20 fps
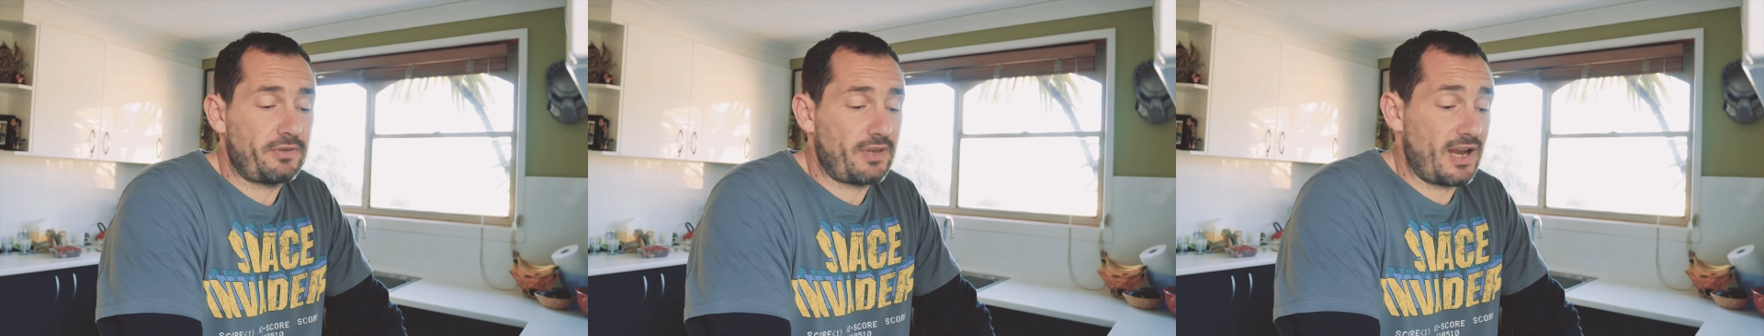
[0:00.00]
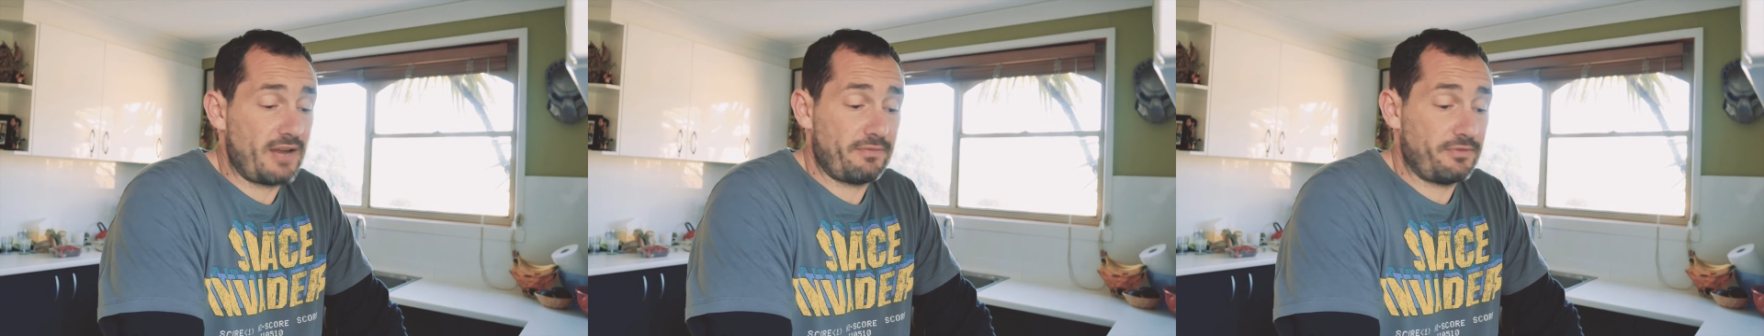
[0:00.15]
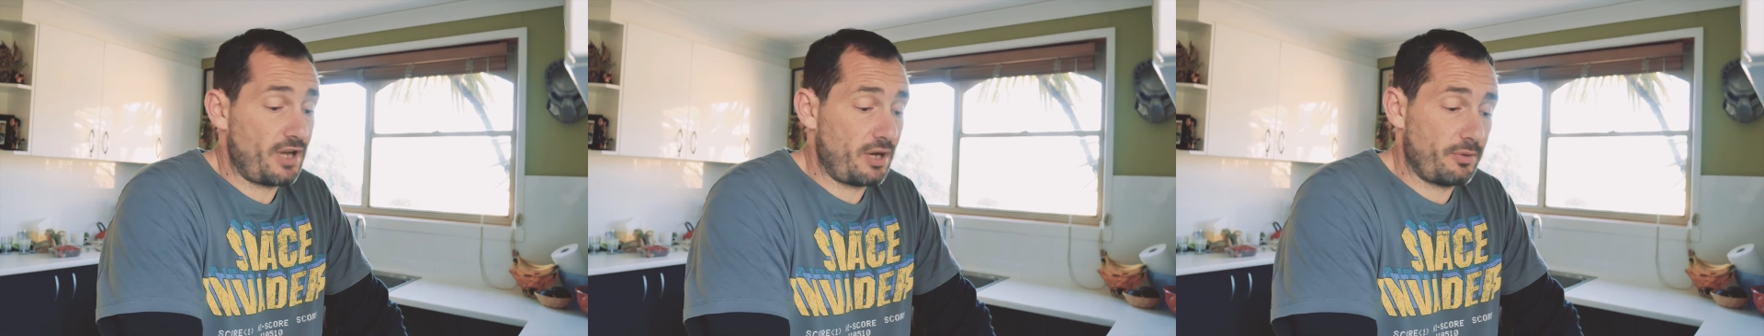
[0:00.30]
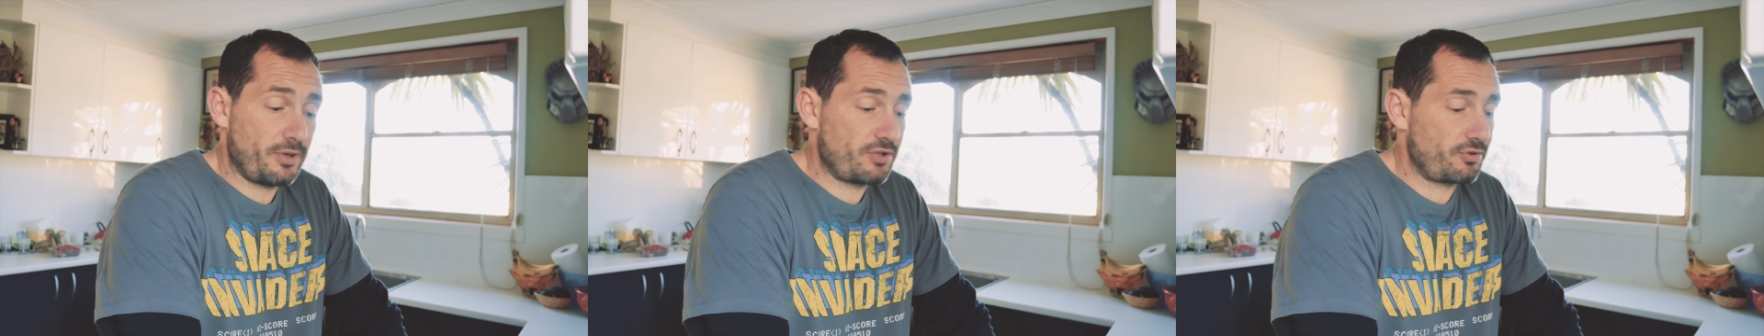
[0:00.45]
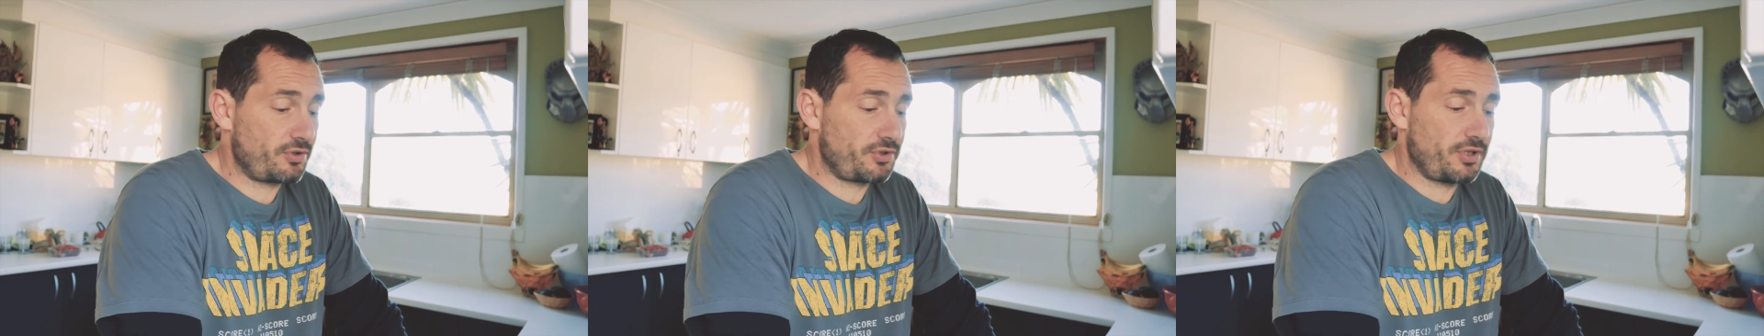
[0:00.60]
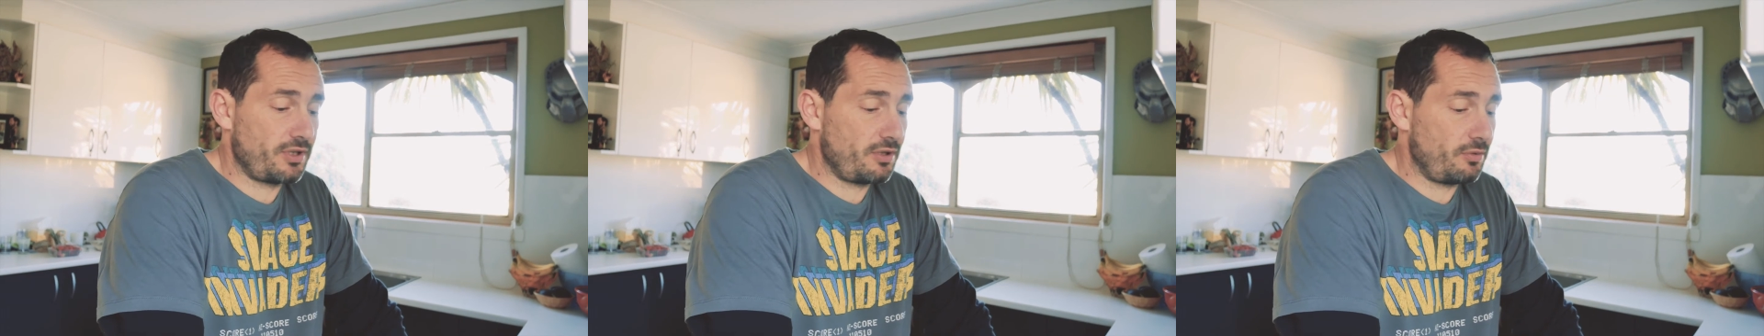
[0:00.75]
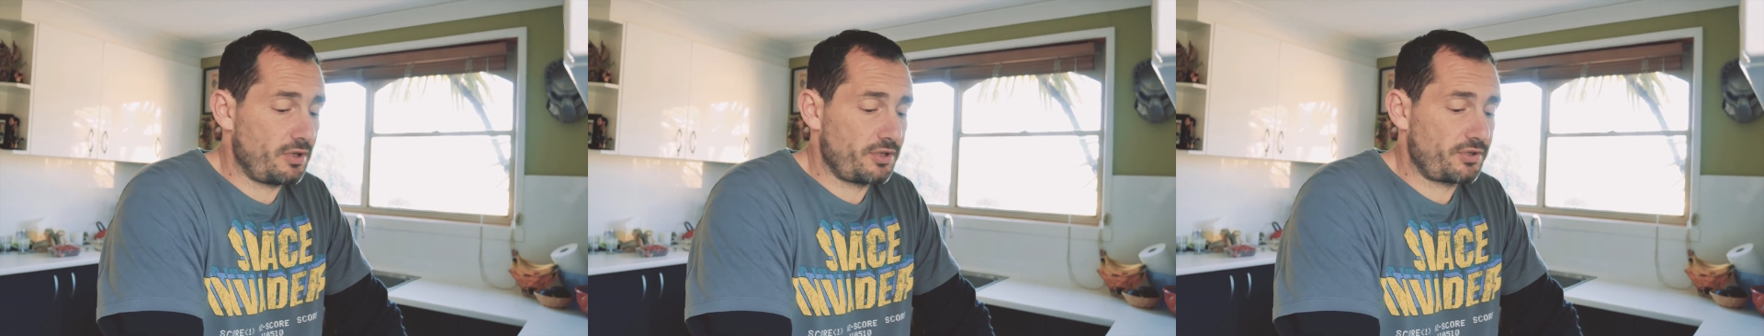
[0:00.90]
but have no
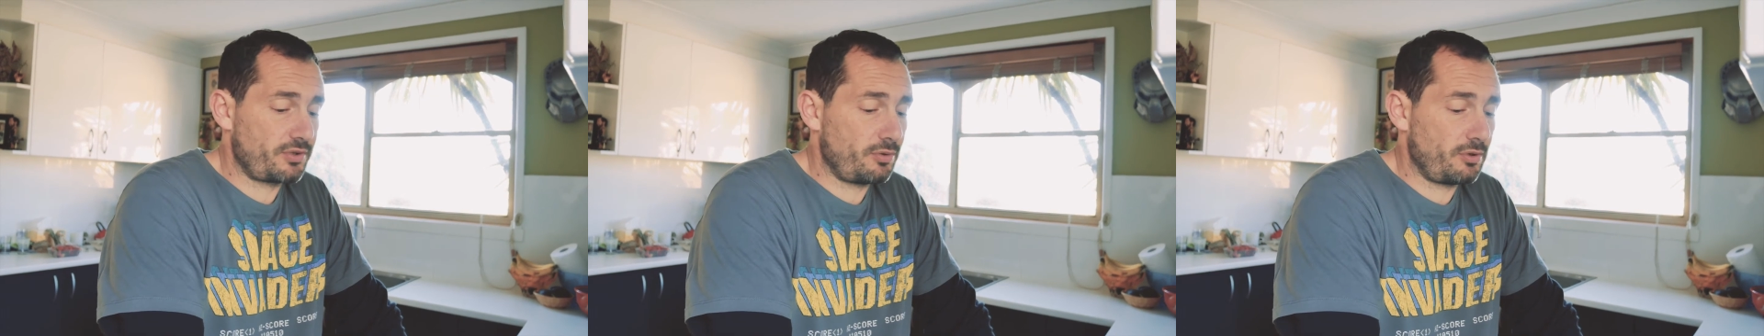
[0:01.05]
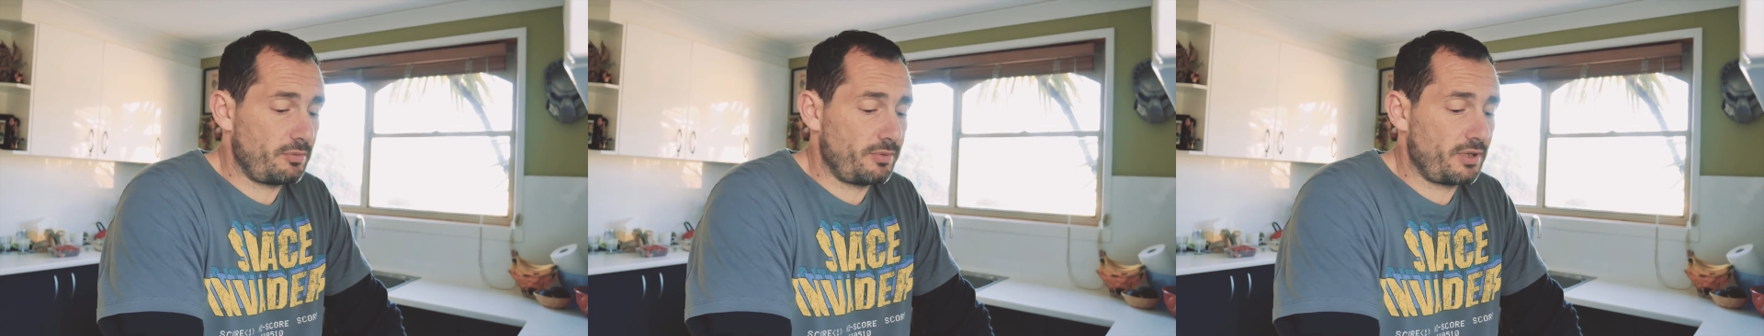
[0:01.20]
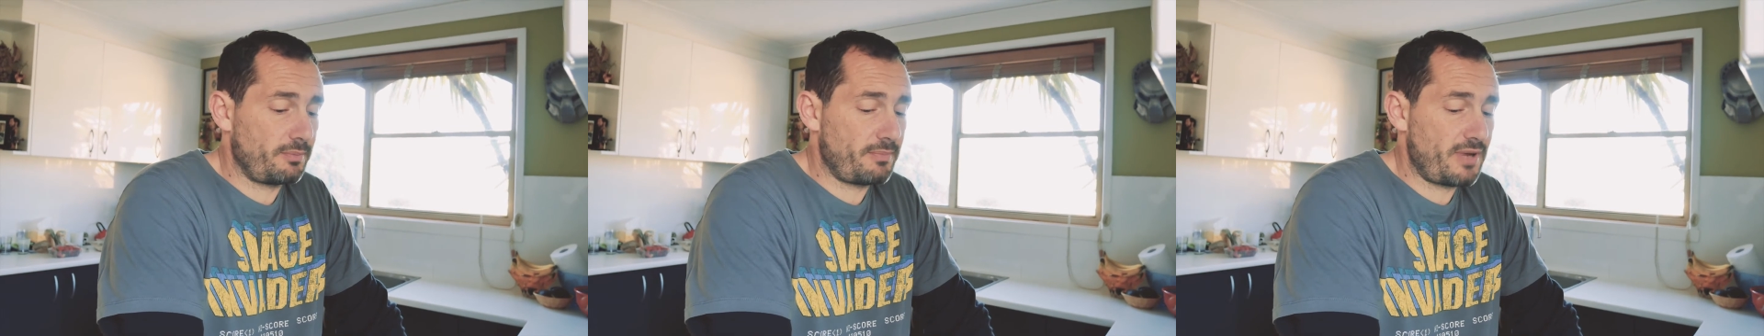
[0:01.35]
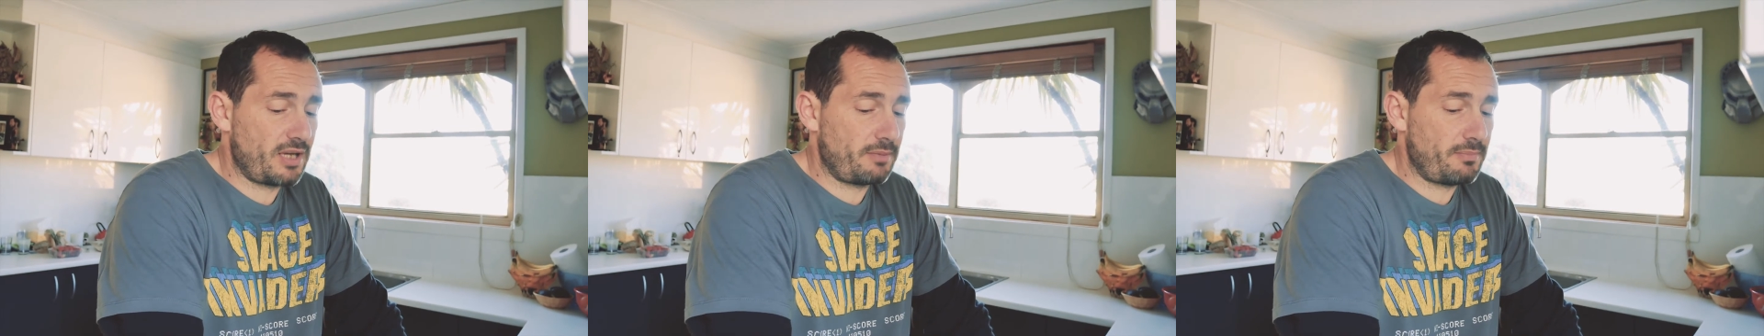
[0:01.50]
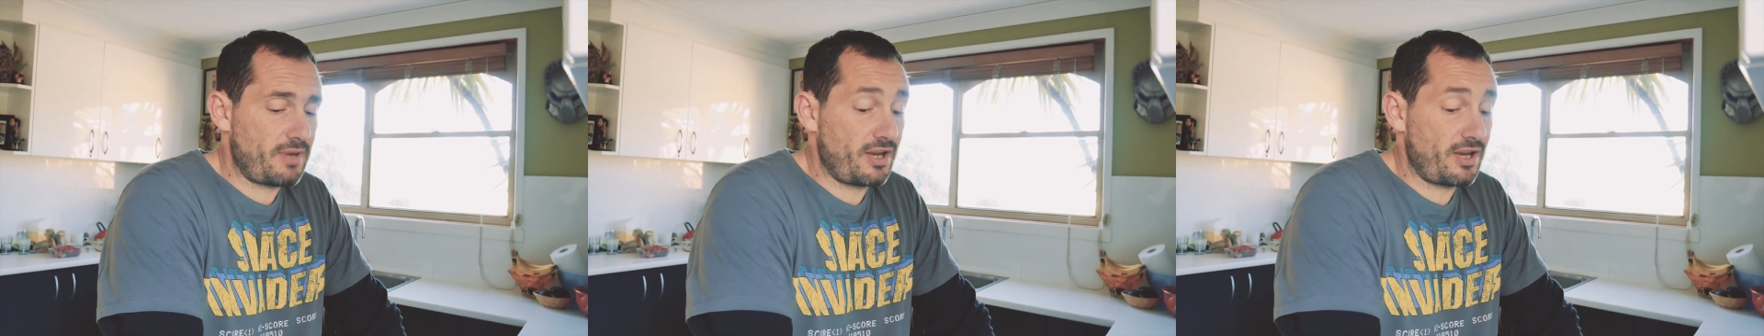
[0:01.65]
interest in it whatsoever to make